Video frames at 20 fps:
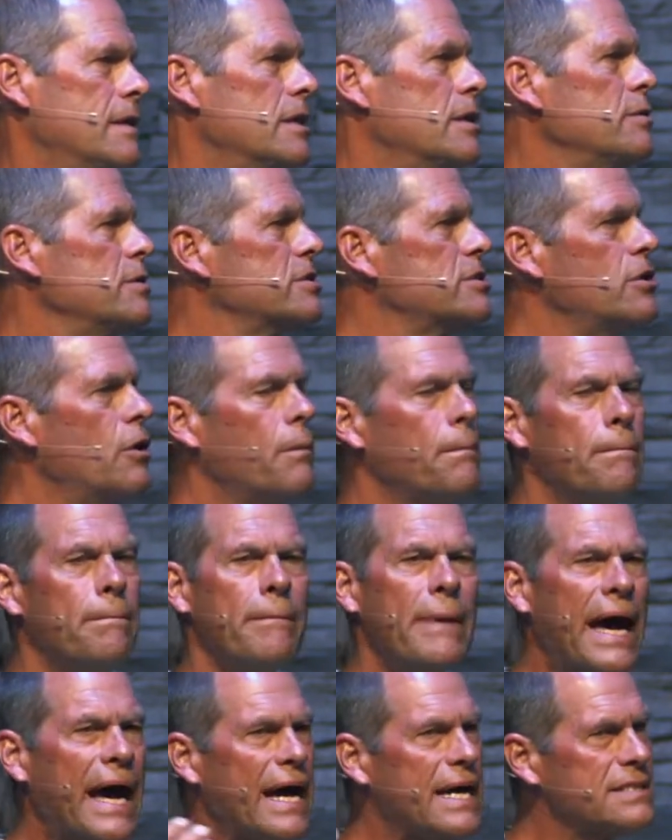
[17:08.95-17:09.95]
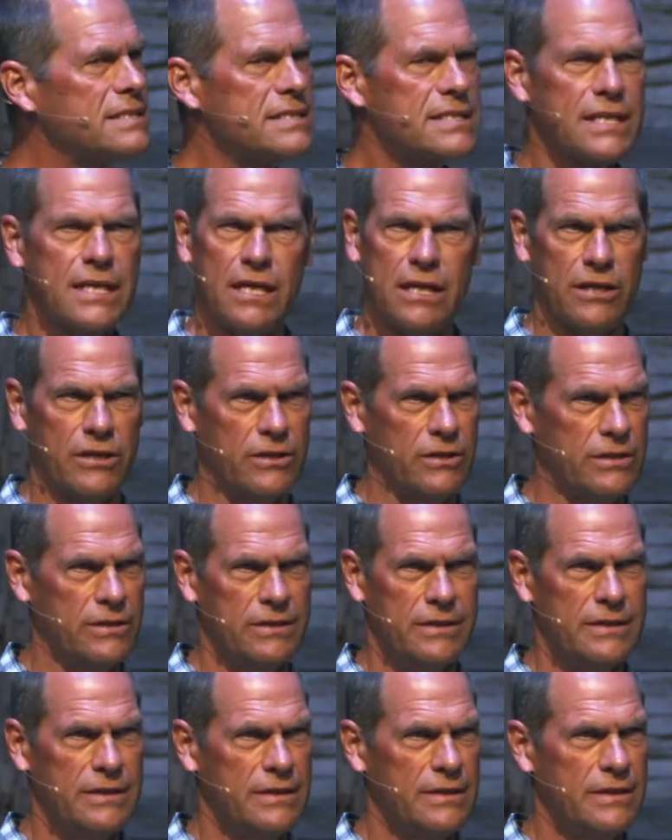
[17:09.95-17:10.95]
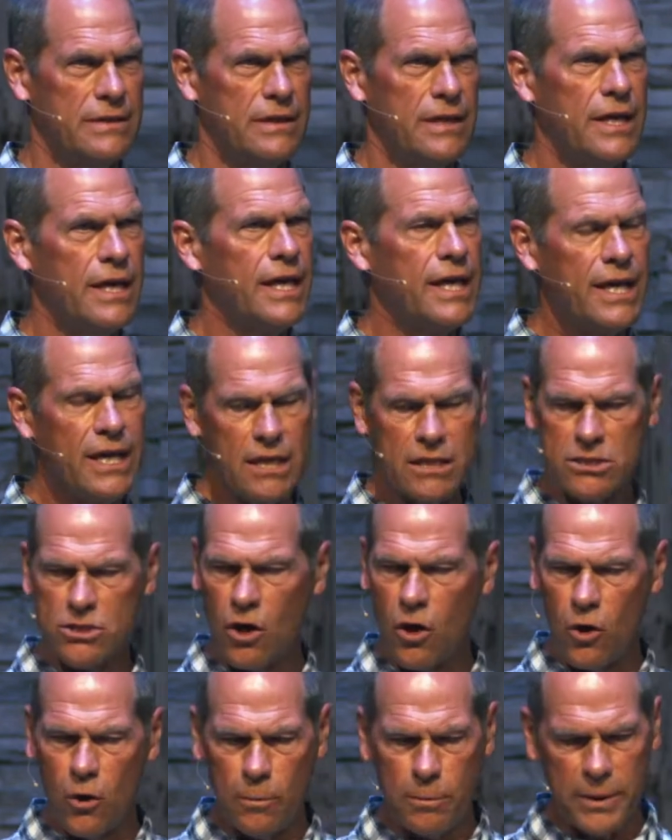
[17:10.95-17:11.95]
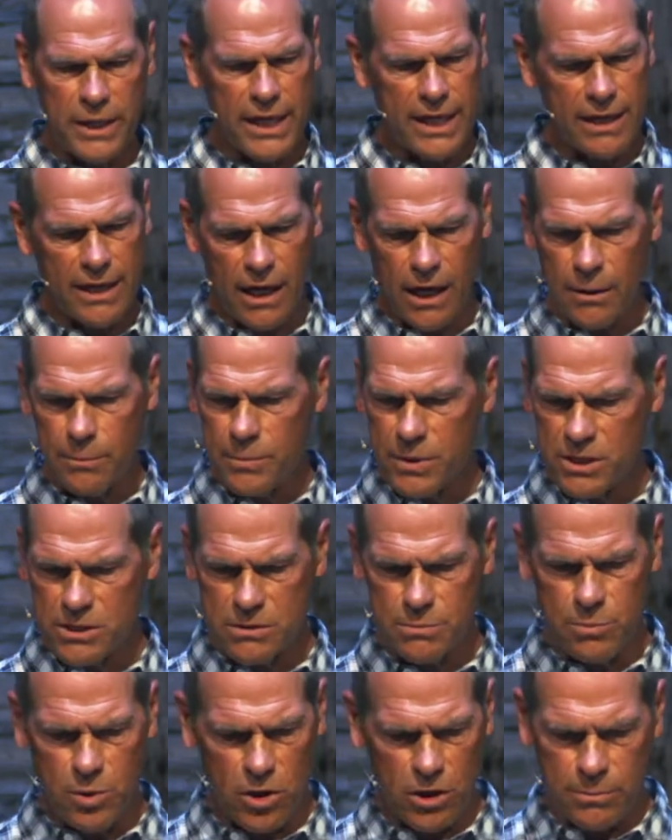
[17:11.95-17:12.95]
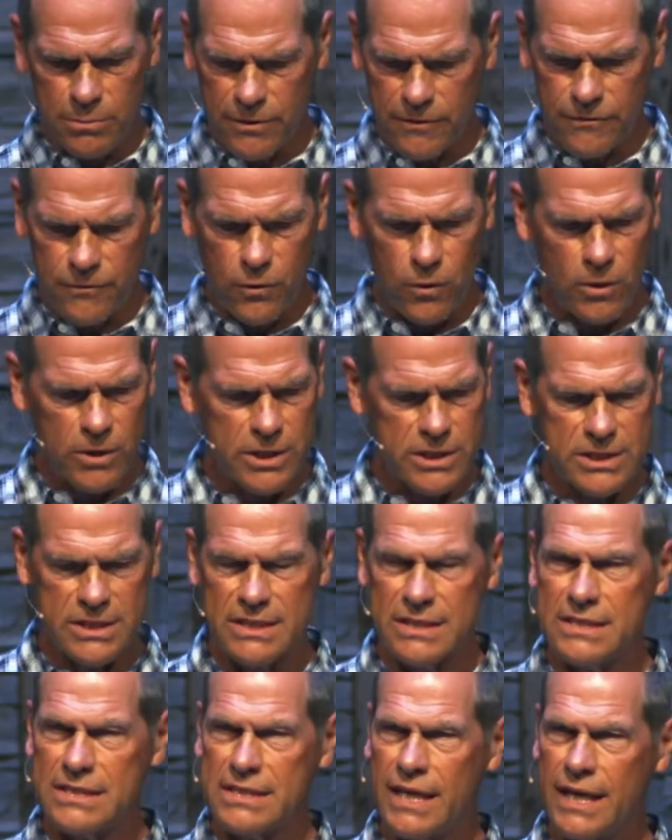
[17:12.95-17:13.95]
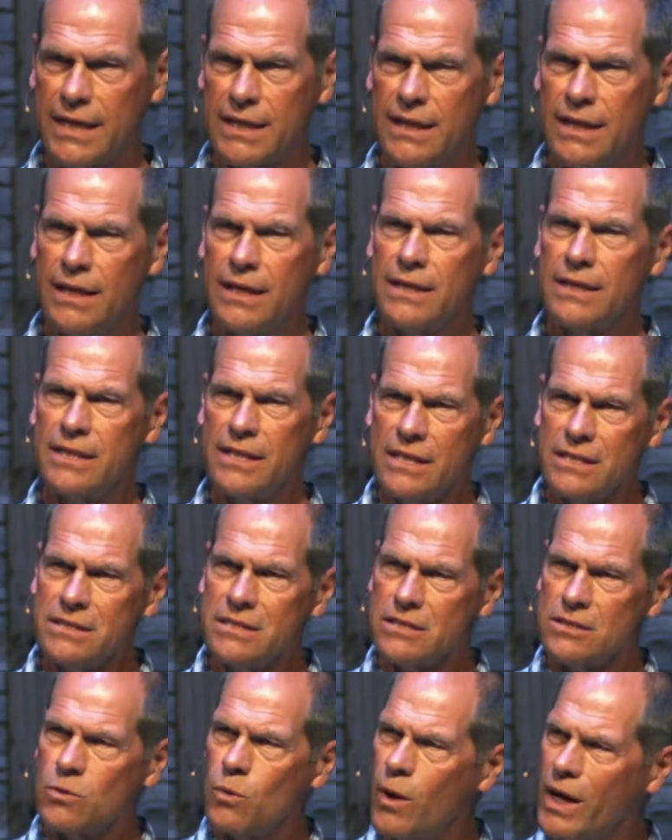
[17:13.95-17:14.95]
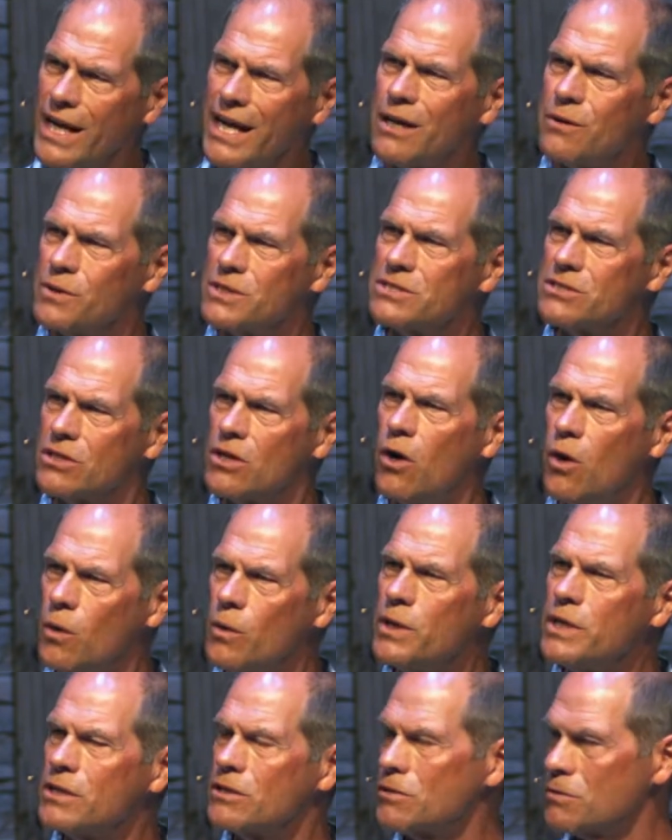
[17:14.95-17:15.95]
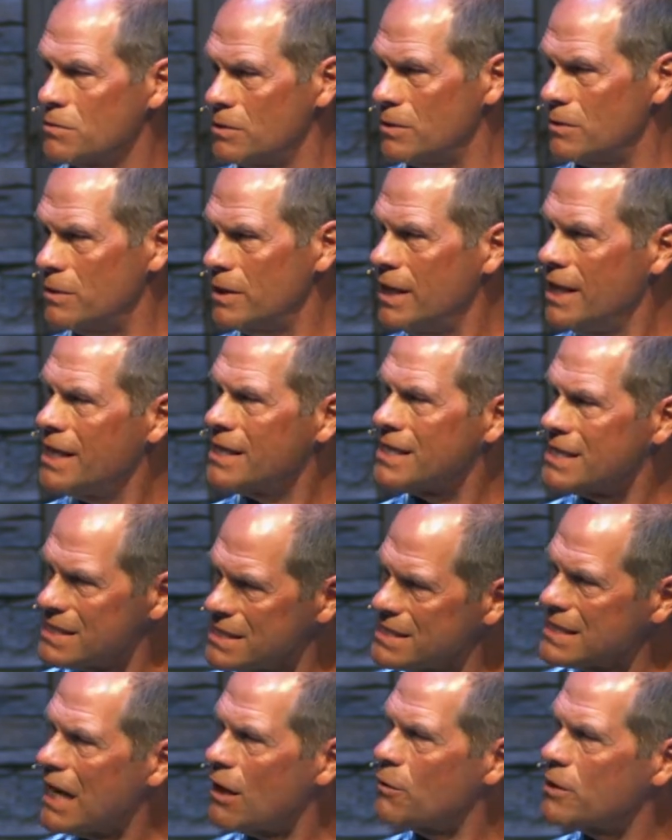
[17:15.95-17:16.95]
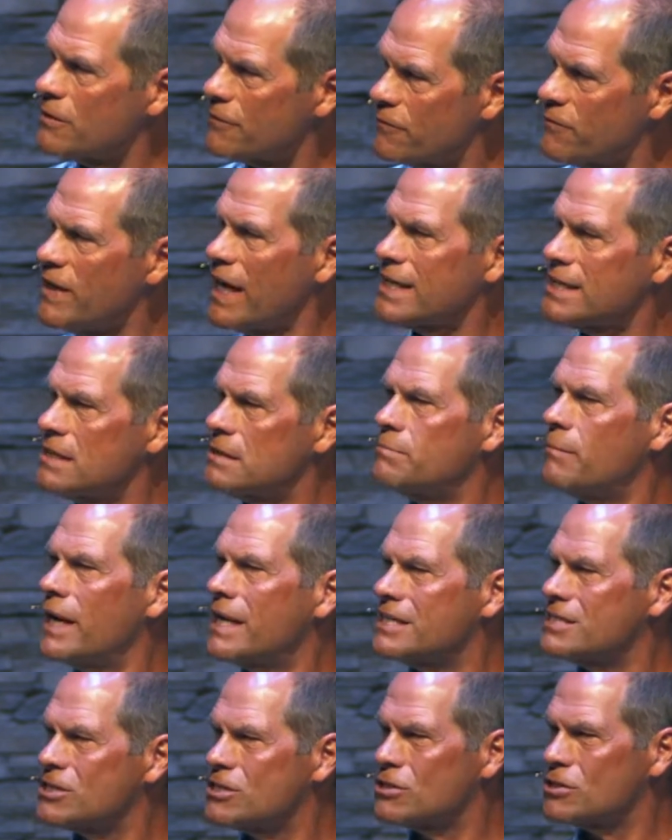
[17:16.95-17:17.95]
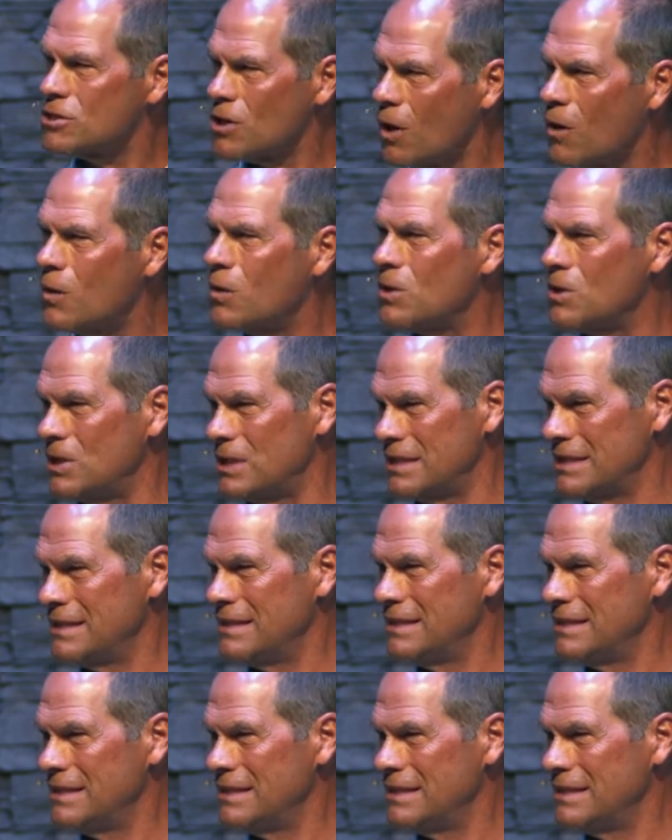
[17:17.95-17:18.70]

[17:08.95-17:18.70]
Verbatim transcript: There is no mask here. He is opening up his book before us and saying, this is what I was going through. This is how it affected my soul.